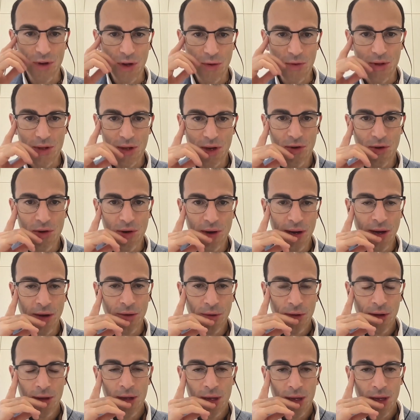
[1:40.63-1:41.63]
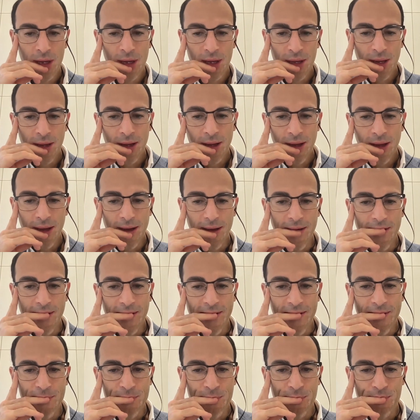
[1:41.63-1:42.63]
frequently right now.
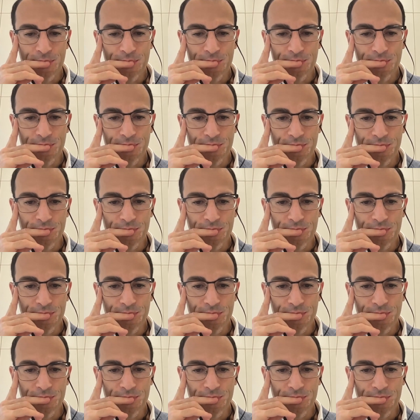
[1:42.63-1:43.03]
Mm-hmm.